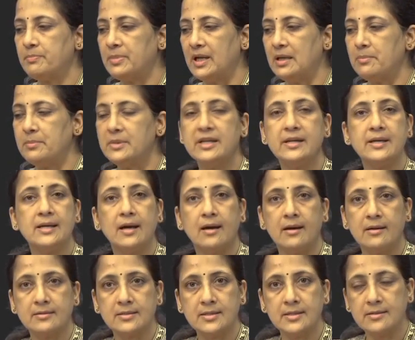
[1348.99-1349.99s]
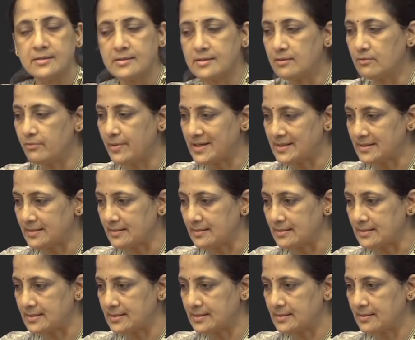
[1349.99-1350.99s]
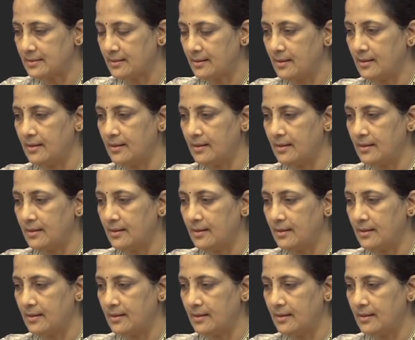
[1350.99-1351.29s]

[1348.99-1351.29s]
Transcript: pulmonary arterial vessels.